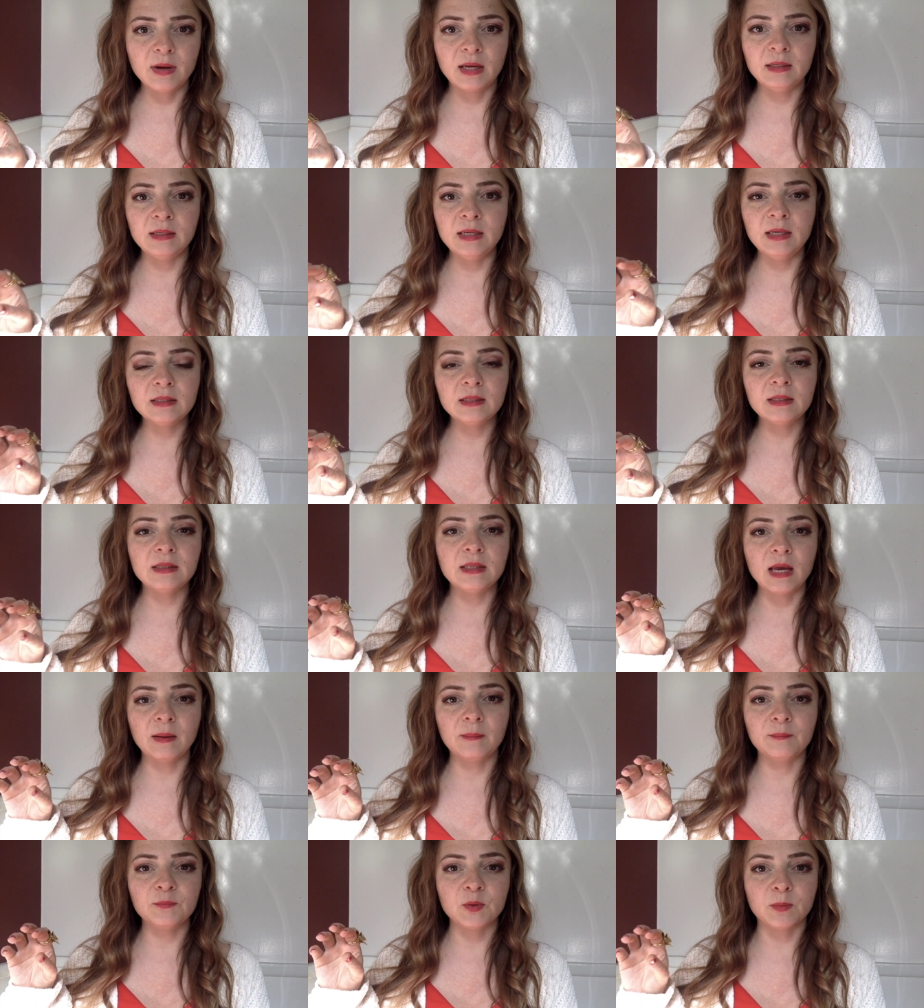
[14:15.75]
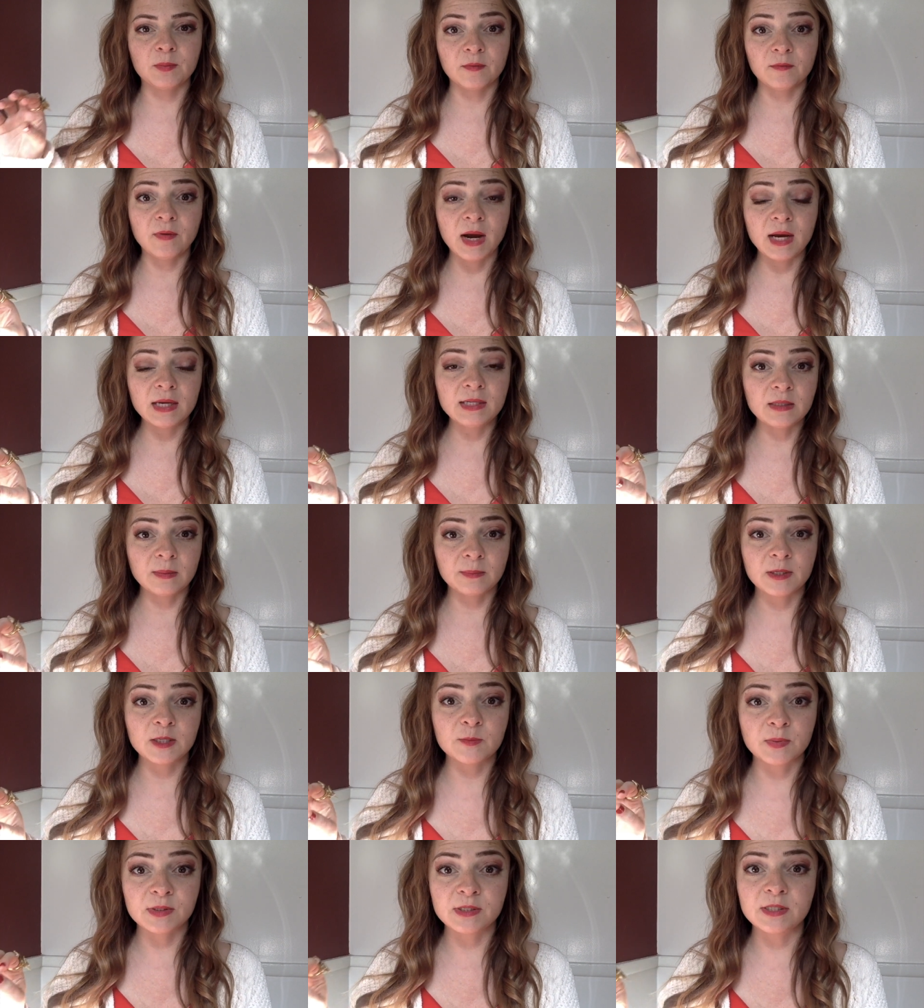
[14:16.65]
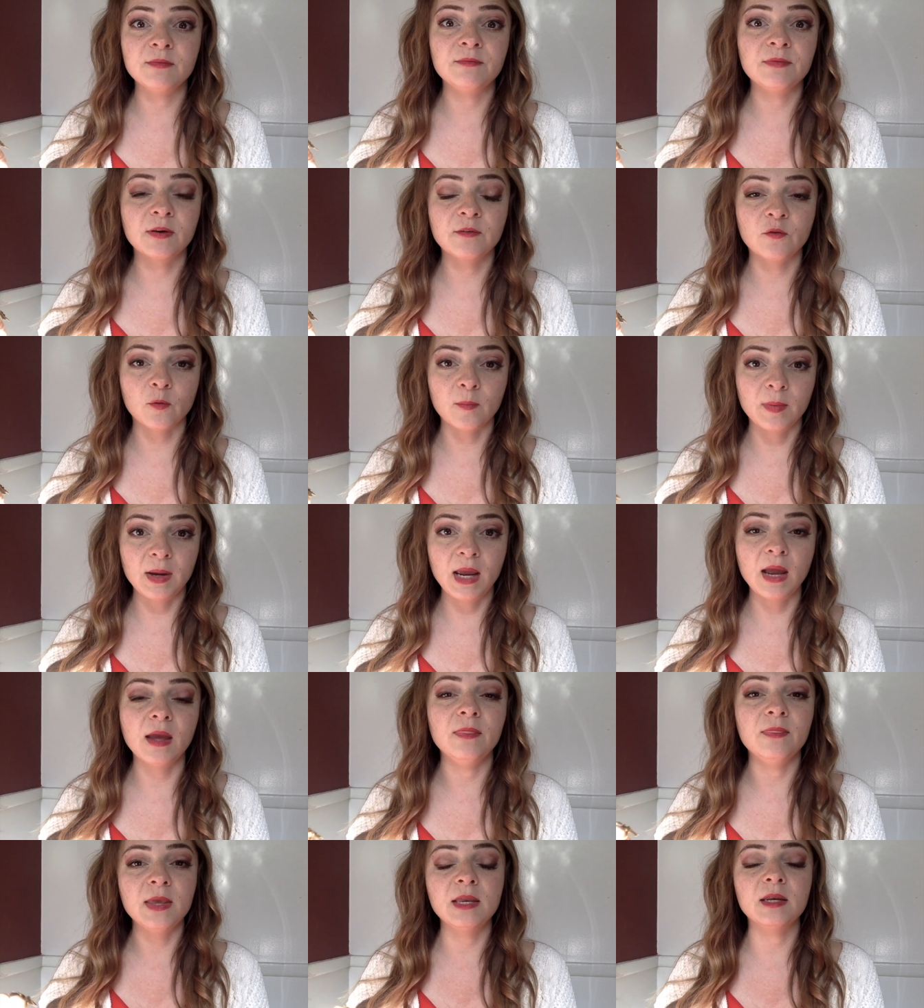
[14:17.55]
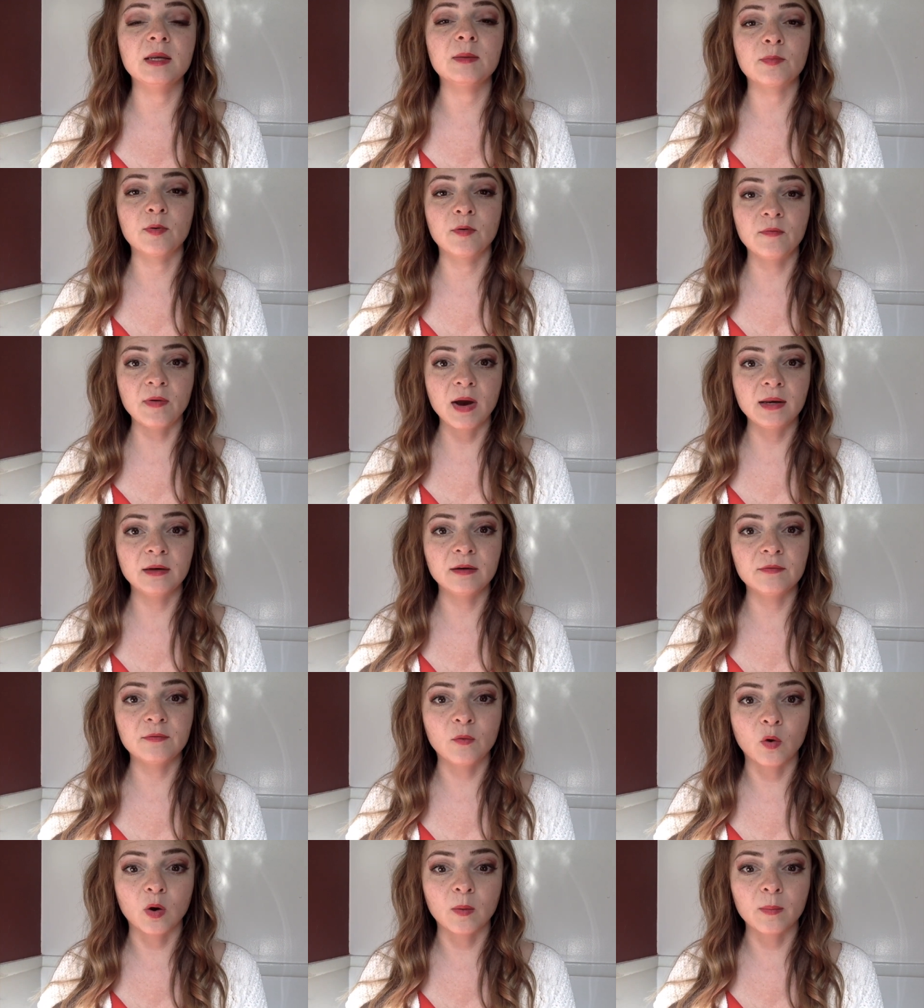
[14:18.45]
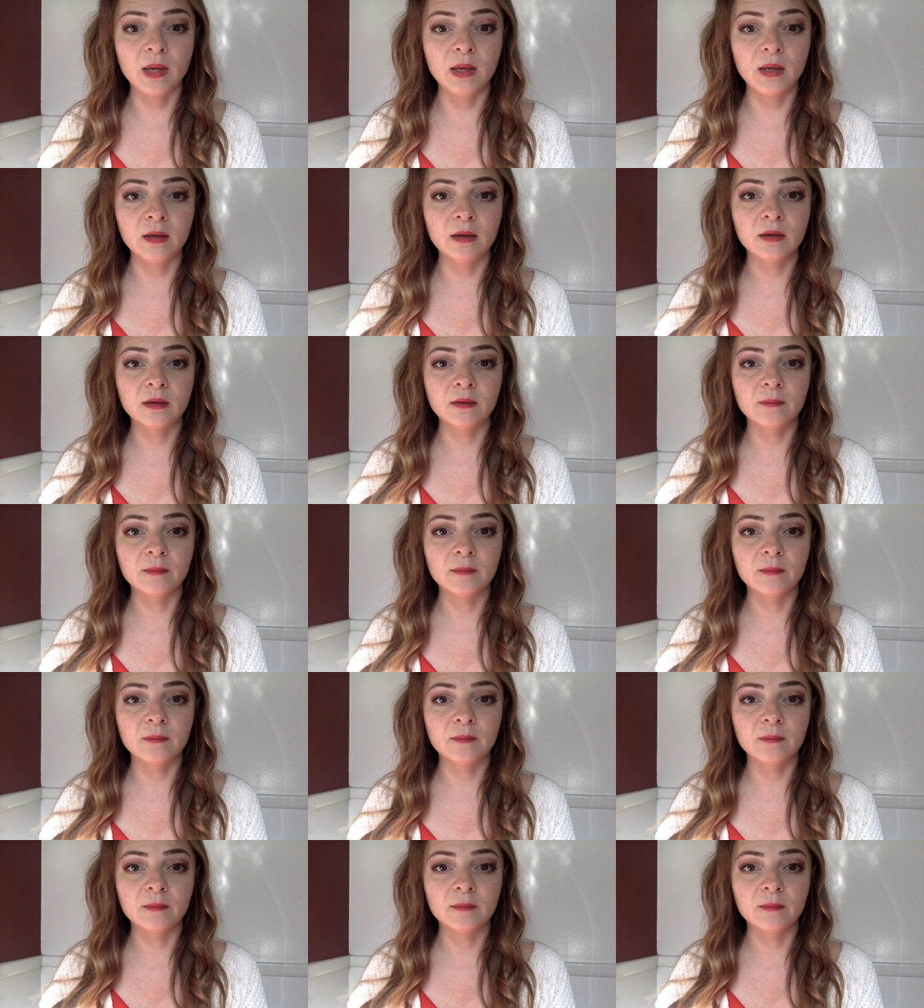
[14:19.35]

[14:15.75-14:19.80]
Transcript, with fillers: I needed them to provide something specific for me, and they didn't provide it for me.